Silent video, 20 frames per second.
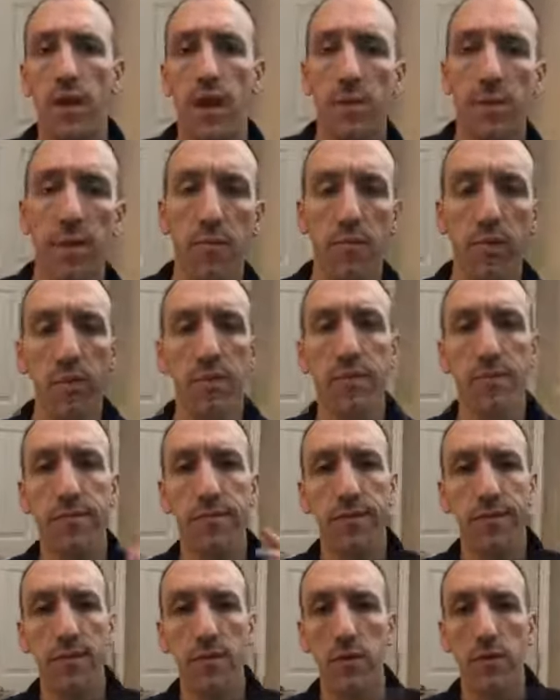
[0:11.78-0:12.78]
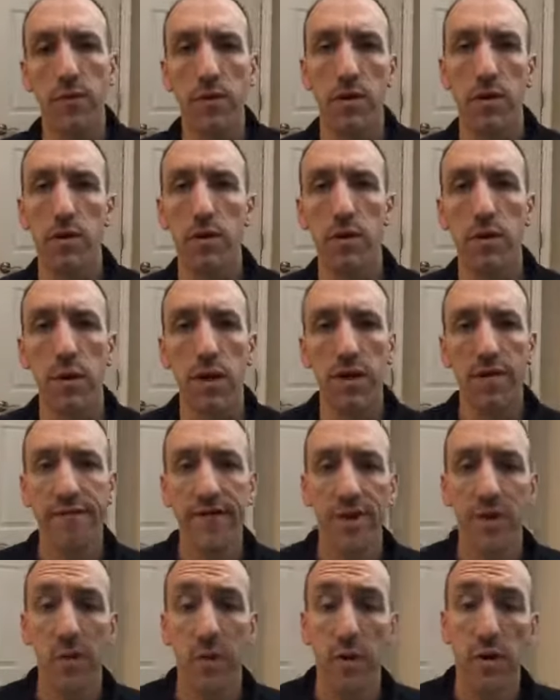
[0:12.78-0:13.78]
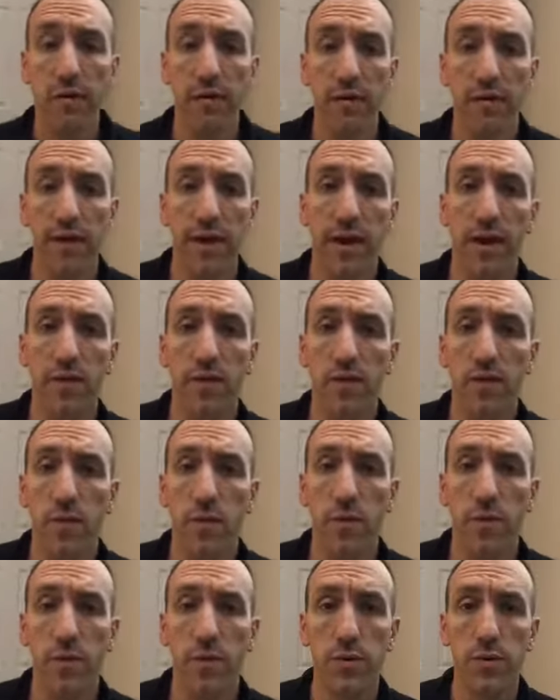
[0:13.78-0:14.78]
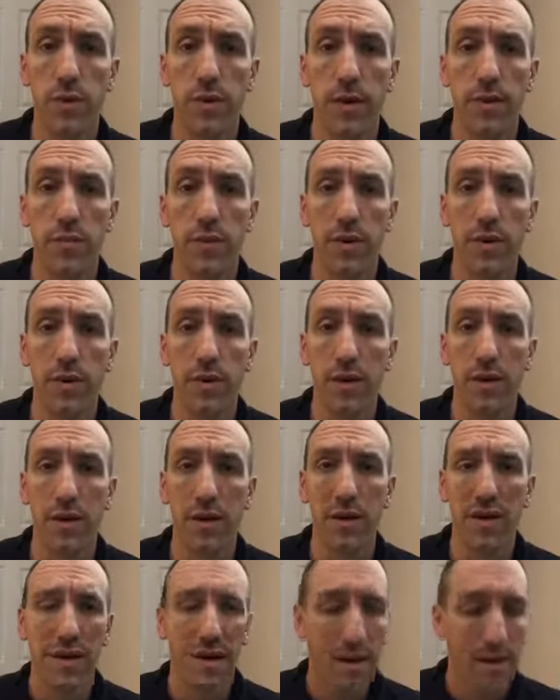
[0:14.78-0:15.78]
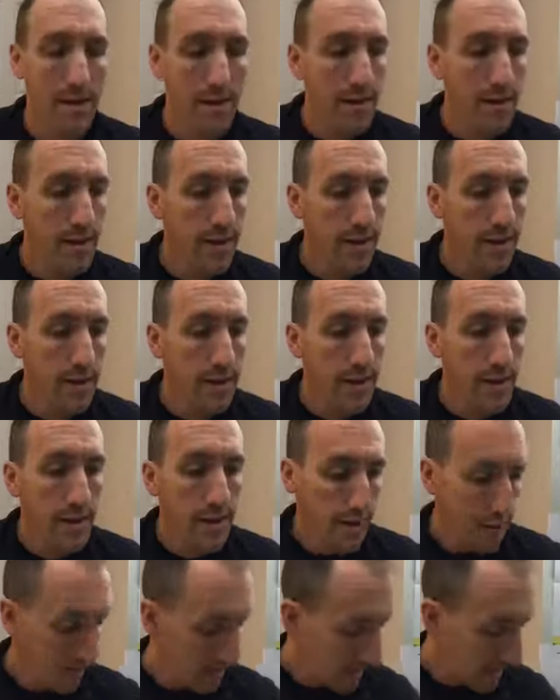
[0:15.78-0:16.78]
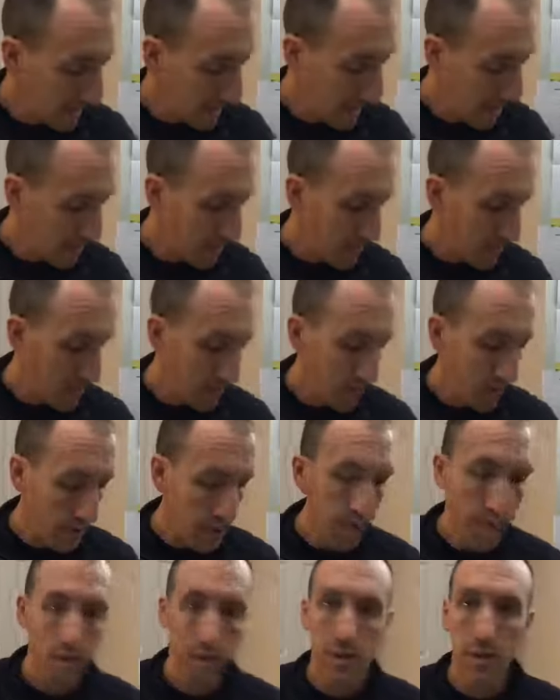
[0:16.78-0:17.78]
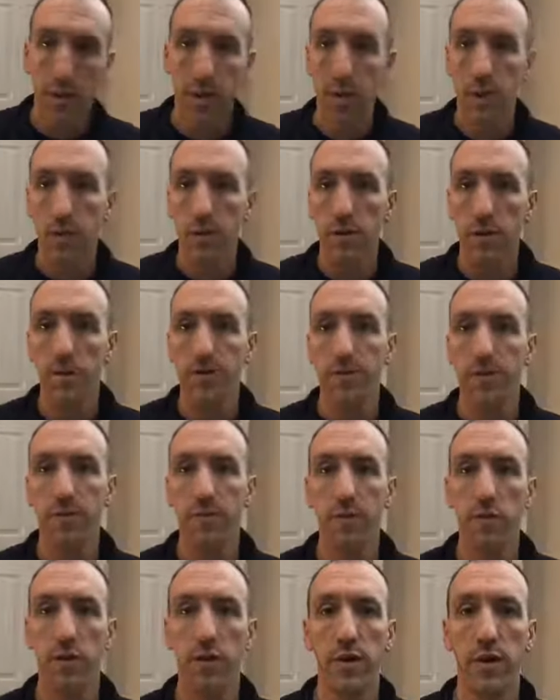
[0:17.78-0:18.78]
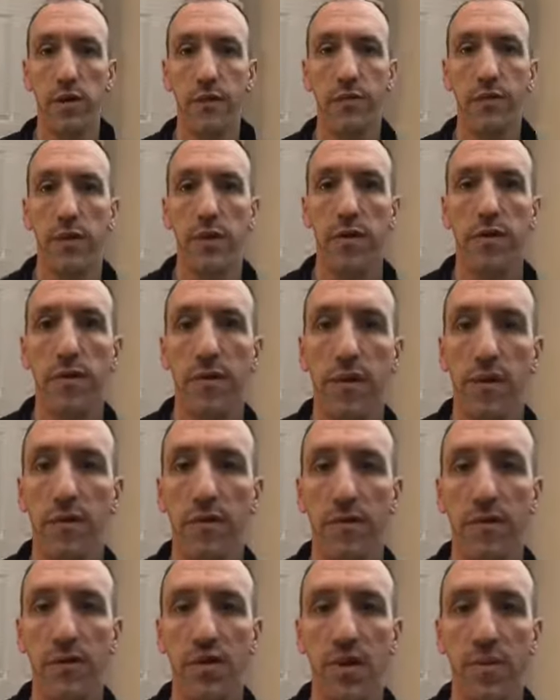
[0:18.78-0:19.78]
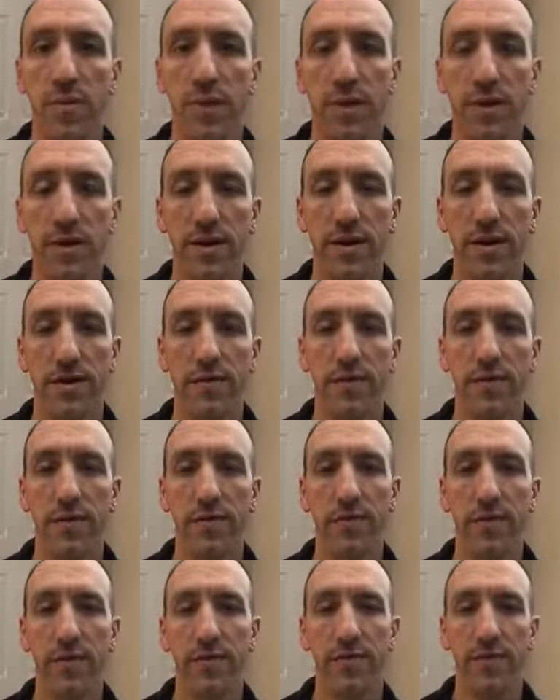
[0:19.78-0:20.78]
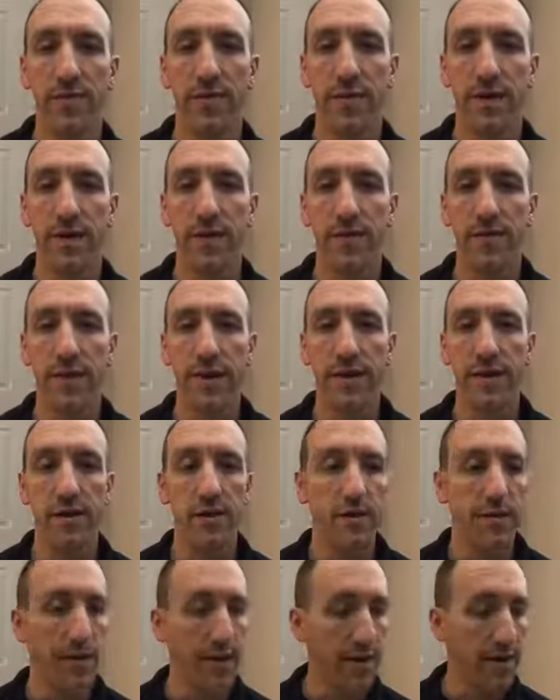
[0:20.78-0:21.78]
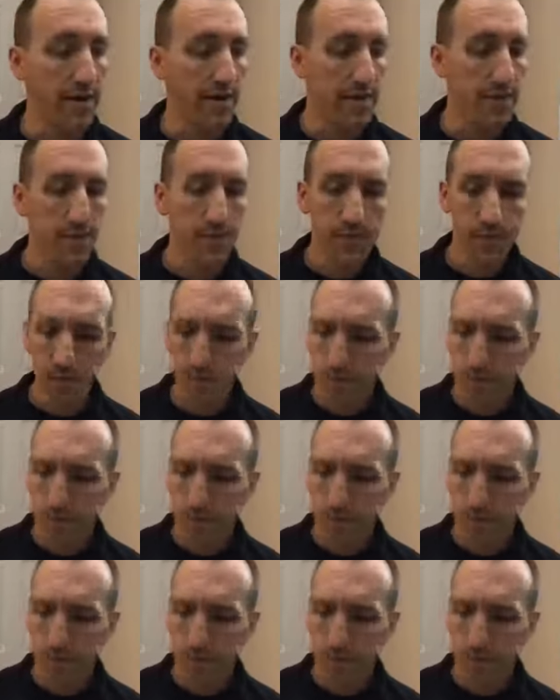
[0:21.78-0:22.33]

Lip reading: came up with for our Facebook Live for Tuesday, but kind of came up this morning, so I thought I would jump on here and throw something out at you guys.